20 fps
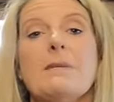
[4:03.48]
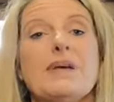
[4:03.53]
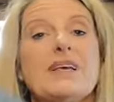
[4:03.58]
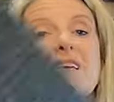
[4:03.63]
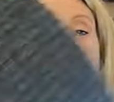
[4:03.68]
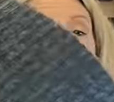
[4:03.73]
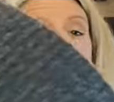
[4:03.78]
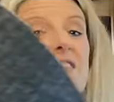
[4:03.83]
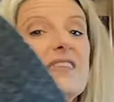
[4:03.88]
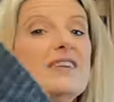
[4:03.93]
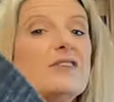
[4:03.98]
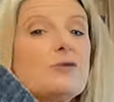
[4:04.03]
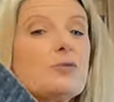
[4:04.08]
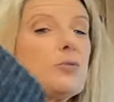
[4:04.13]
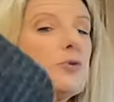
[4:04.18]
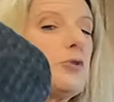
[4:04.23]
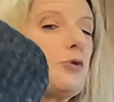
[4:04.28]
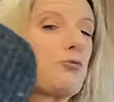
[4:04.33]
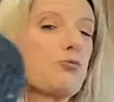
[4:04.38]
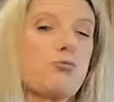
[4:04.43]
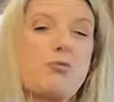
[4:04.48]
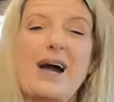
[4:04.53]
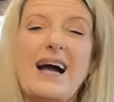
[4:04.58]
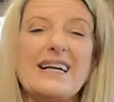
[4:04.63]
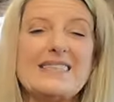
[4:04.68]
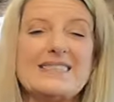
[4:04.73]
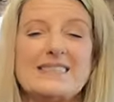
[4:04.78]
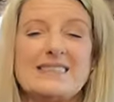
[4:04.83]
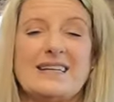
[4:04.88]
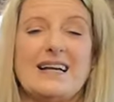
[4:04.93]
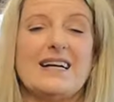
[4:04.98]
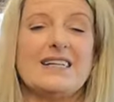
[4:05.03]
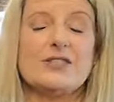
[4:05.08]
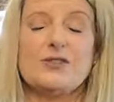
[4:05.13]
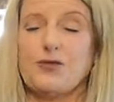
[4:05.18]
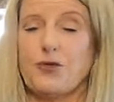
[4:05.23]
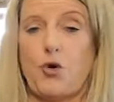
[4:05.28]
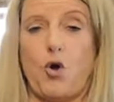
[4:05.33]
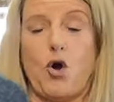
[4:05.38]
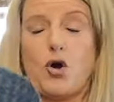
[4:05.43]
because these were the right size
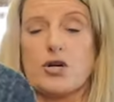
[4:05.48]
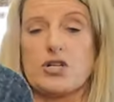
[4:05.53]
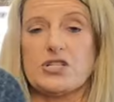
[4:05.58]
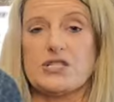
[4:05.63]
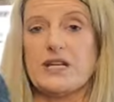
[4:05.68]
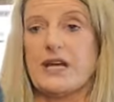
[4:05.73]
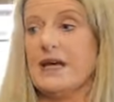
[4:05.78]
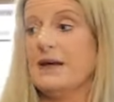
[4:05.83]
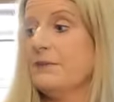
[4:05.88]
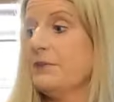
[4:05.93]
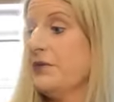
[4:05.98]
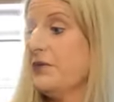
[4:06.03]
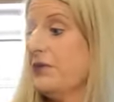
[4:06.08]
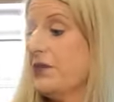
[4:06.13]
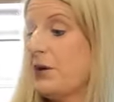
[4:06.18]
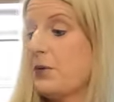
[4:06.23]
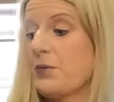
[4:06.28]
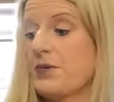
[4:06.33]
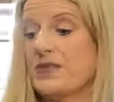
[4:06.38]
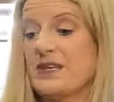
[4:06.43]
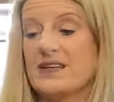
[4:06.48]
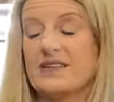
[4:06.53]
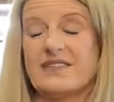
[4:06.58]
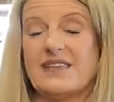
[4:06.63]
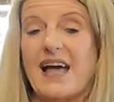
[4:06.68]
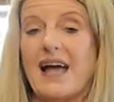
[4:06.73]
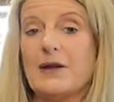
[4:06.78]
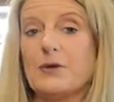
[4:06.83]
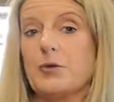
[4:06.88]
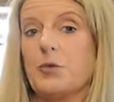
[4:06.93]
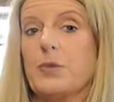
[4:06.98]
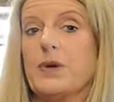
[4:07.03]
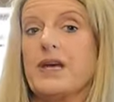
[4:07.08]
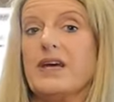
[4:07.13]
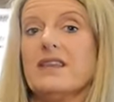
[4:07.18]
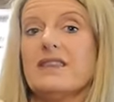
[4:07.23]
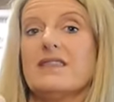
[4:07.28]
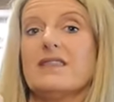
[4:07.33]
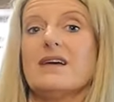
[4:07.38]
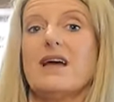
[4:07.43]
for our steps. They were the exact
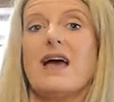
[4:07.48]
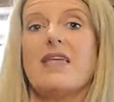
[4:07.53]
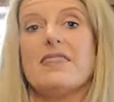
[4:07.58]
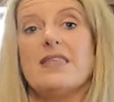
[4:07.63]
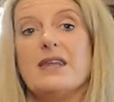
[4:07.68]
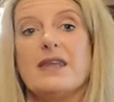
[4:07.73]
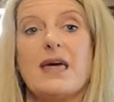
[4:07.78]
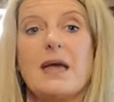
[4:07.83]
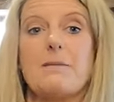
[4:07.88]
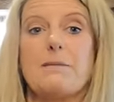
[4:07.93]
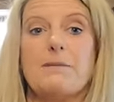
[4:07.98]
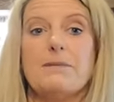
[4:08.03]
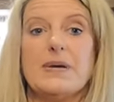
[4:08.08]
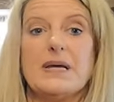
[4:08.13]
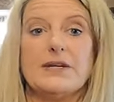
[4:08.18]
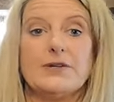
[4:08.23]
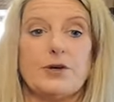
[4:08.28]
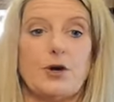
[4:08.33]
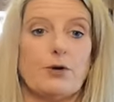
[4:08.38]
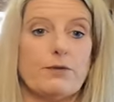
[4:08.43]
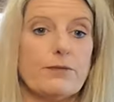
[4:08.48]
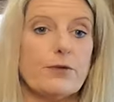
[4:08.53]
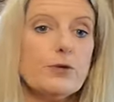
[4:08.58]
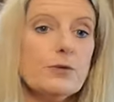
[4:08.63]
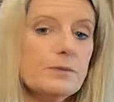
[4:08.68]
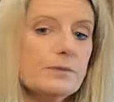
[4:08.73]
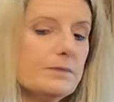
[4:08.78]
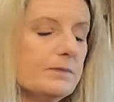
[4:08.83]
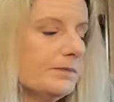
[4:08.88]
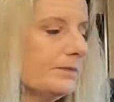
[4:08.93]
width and then they bent over.